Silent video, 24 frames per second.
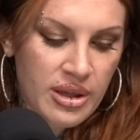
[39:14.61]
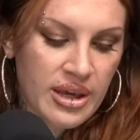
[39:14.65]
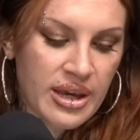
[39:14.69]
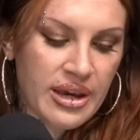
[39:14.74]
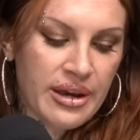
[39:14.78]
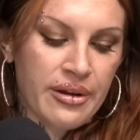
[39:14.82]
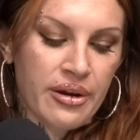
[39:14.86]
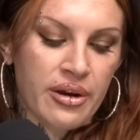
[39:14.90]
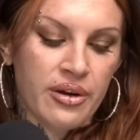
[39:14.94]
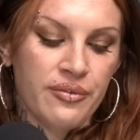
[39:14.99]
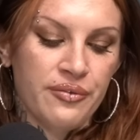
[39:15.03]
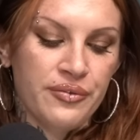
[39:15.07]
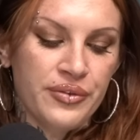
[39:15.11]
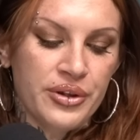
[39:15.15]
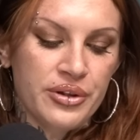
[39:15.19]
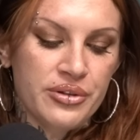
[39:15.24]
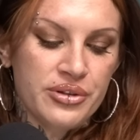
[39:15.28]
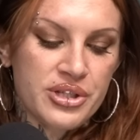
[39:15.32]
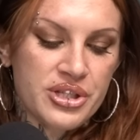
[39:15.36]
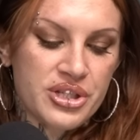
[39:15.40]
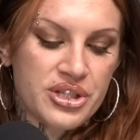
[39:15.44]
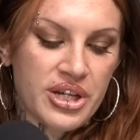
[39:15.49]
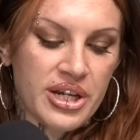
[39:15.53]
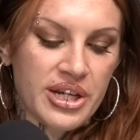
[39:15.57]
In a
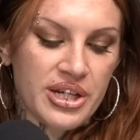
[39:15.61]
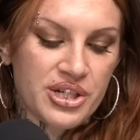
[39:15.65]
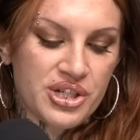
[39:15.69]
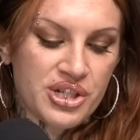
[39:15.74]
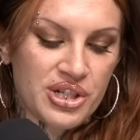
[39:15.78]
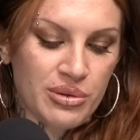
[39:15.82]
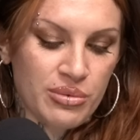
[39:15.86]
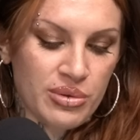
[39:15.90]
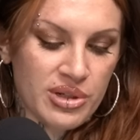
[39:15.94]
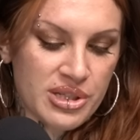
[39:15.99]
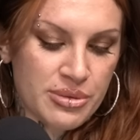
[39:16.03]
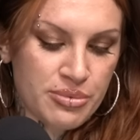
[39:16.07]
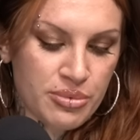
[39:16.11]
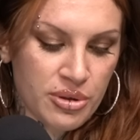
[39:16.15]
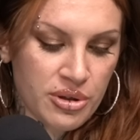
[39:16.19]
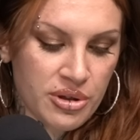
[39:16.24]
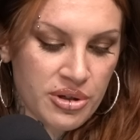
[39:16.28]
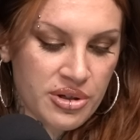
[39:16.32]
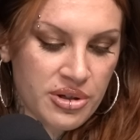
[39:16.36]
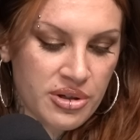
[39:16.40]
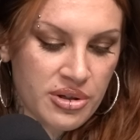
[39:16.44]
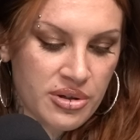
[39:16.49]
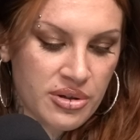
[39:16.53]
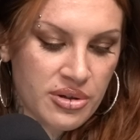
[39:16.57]
confused state, she
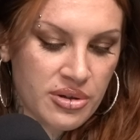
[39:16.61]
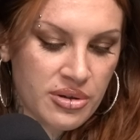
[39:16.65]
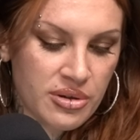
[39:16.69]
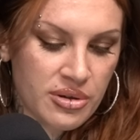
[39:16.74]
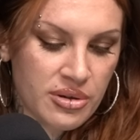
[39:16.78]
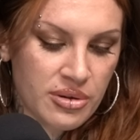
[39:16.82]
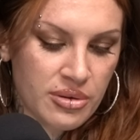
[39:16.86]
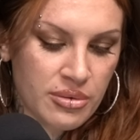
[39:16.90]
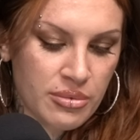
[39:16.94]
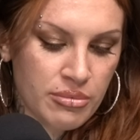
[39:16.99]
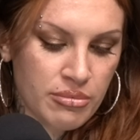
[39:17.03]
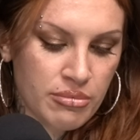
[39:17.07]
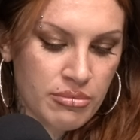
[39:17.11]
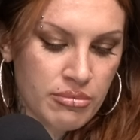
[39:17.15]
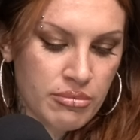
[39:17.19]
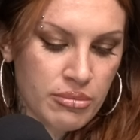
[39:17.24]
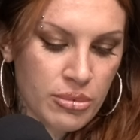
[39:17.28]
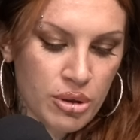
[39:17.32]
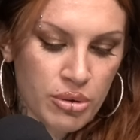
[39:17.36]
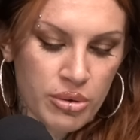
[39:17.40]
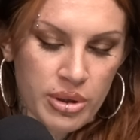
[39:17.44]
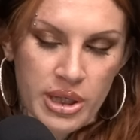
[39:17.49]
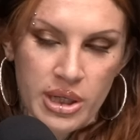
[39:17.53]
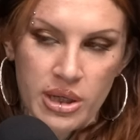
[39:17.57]
whispered,
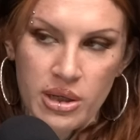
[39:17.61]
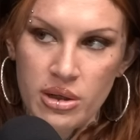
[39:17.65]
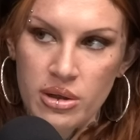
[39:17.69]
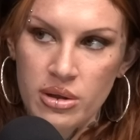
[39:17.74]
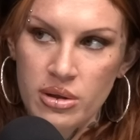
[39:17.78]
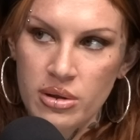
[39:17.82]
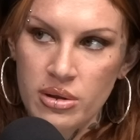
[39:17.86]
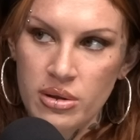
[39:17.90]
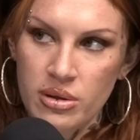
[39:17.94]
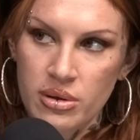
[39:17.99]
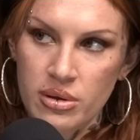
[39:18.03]
Maria?